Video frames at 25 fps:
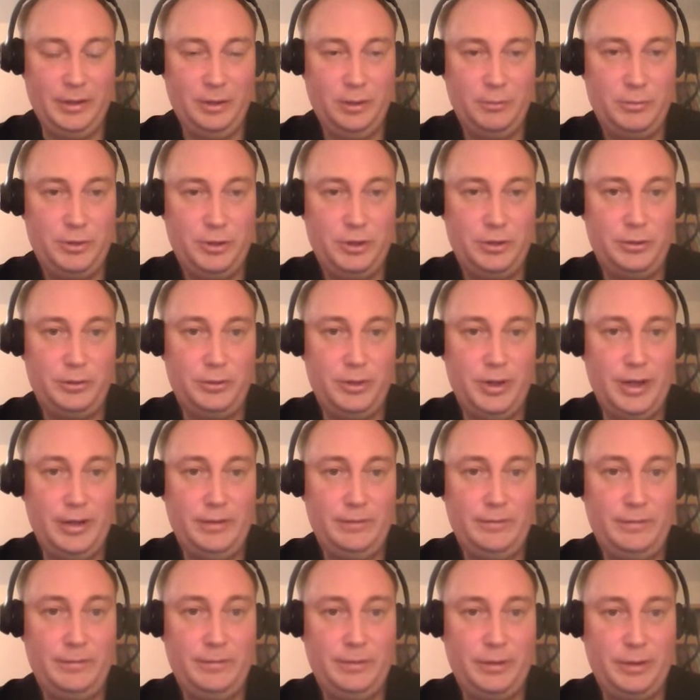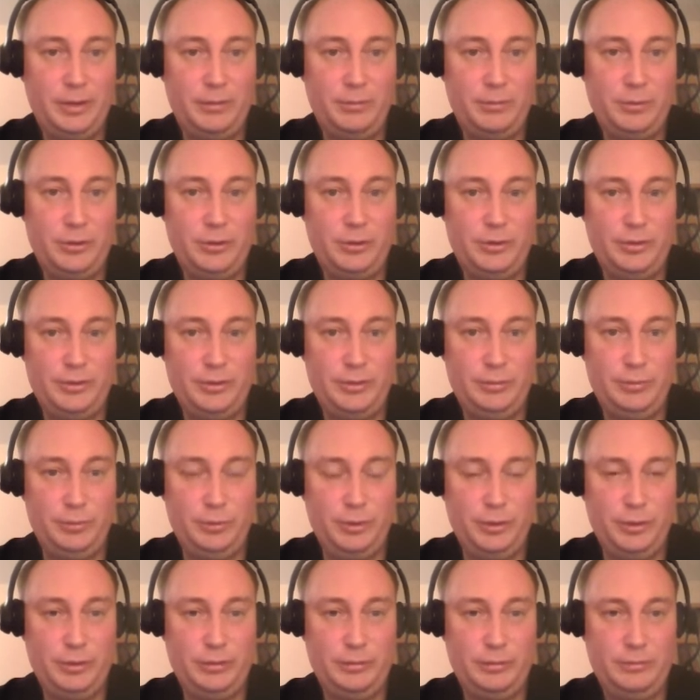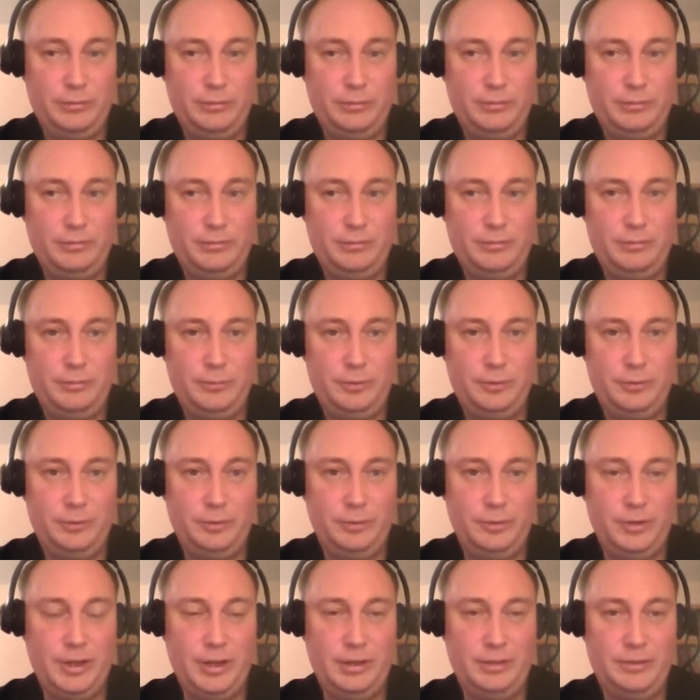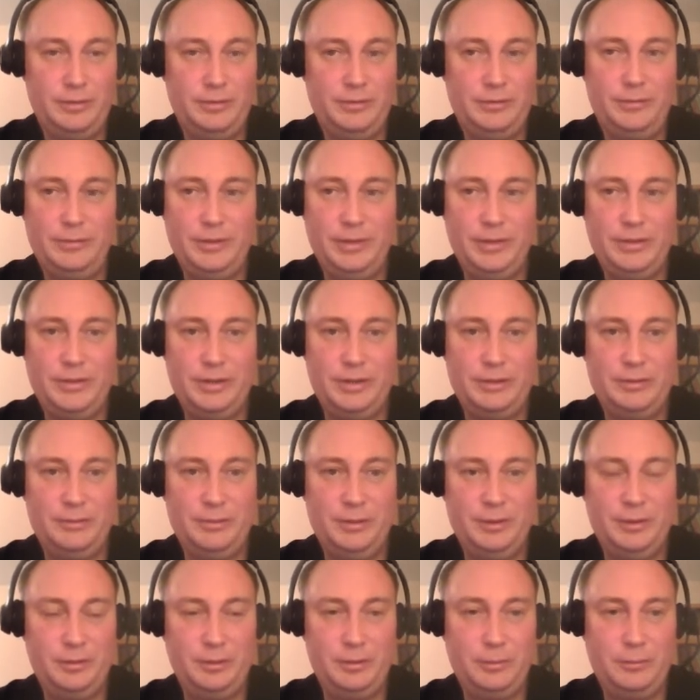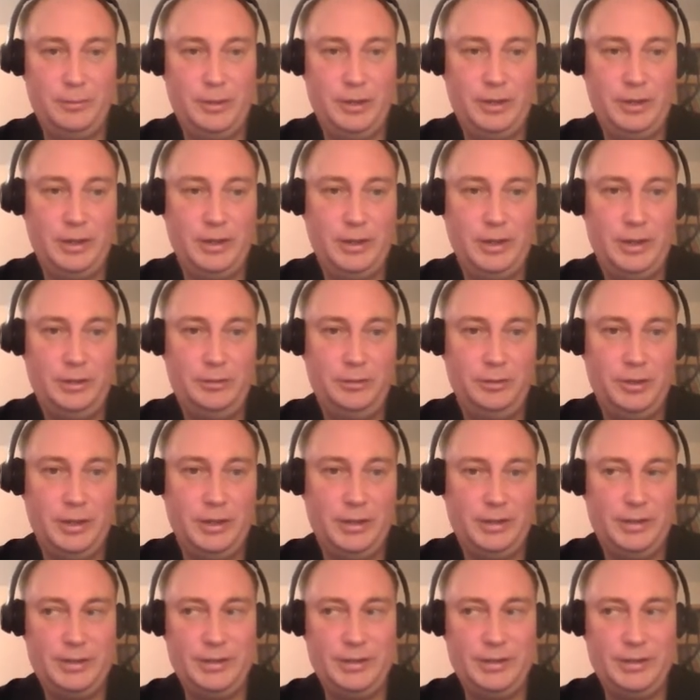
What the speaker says: option to have commercial support, to get fixes real quickly, to get